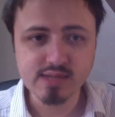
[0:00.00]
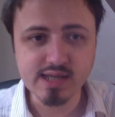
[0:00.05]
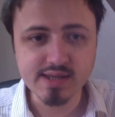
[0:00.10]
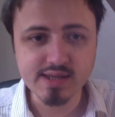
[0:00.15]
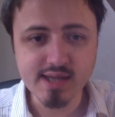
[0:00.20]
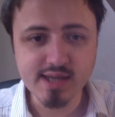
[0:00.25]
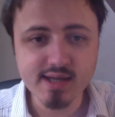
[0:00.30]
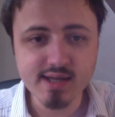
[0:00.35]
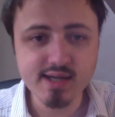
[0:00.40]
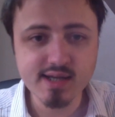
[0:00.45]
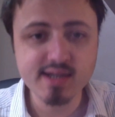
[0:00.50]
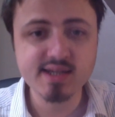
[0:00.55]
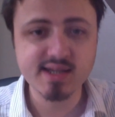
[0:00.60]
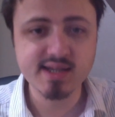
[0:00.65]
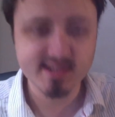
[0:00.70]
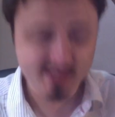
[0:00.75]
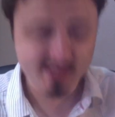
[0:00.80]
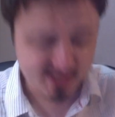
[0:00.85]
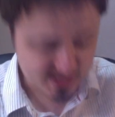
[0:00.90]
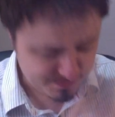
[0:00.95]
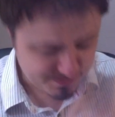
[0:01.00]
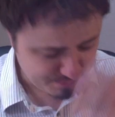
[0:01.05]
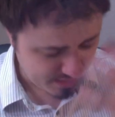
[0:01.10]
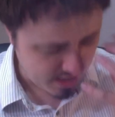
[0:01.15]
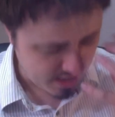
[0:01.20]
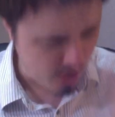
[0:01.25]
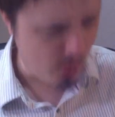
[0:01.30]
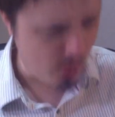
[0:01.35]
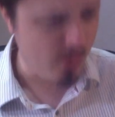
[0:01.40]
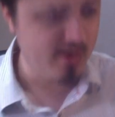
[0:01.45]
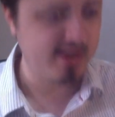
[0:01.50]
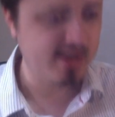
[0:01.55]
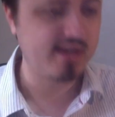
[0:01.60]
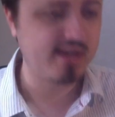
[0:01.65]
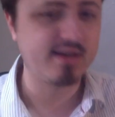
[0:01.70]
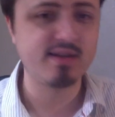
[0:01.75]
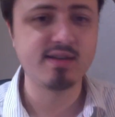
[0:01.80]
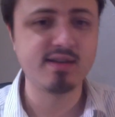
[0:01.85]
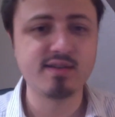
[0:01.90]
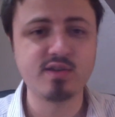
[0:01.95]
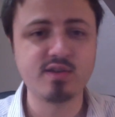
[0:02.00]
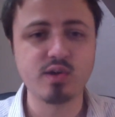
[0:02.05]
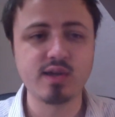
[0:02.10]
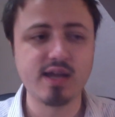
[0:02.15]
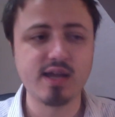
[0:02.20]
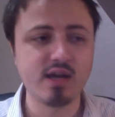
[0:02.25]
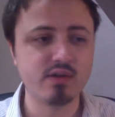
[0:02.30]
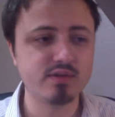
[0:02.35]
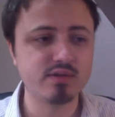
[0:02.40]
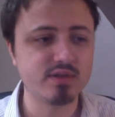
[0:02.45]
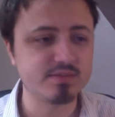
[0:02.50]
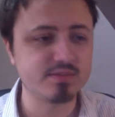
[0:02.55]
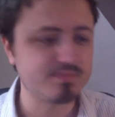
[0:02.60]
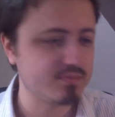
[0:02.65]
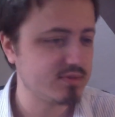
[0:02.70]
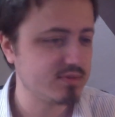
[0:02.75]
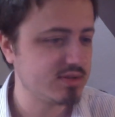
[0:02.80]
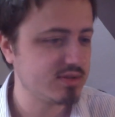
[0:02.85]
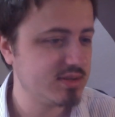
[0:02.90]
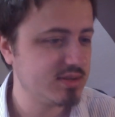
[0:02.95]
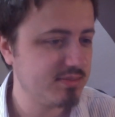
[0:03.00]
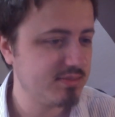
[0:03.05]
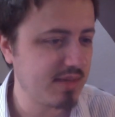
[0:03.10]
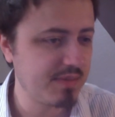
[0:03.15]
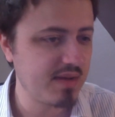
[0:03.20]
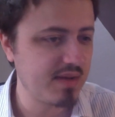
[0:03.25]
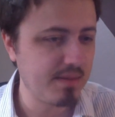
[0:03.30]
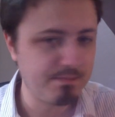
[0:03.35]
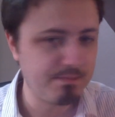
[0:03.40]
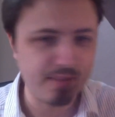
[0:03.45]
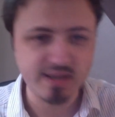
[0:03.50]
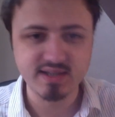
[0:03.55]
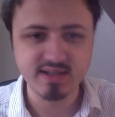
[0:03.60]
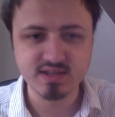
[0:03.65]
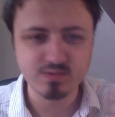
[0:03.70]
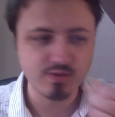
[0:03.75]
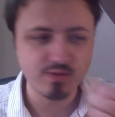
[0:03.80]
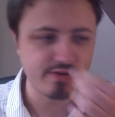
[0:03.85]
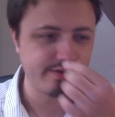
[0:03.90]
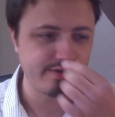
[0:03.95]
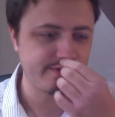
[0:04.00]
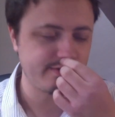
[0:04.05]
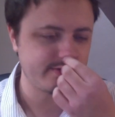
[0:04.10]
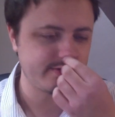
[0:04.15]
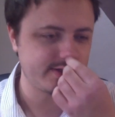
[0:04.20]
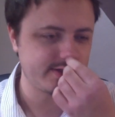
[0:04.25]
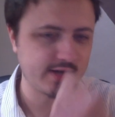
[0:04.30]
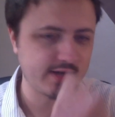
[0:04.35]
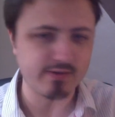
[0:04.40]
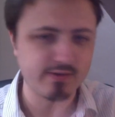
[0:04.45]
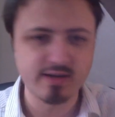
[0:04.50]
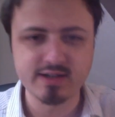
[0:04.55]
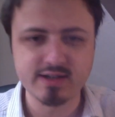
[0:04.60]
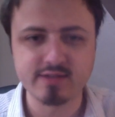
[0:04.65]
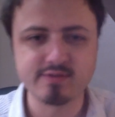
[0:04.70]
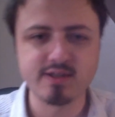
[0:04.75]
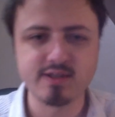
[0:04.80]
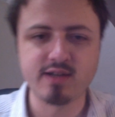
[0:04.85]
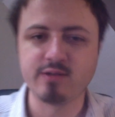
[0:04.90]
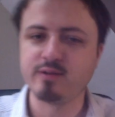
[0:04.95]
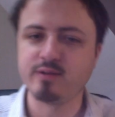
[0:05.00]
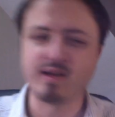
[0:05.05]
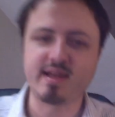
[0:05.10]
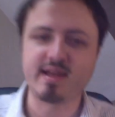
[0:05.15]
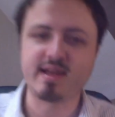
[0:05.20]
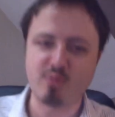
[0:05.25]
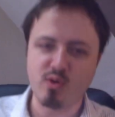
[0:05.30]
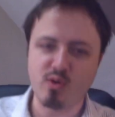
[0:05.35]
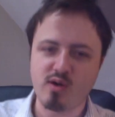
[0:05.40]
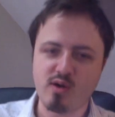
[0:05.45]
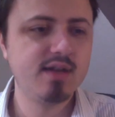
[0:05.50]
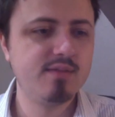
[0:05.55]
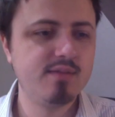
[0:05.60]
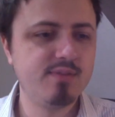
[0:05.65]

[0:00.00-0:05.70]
And then it exploded and took out maybe a base worth or so. I don't know anymore.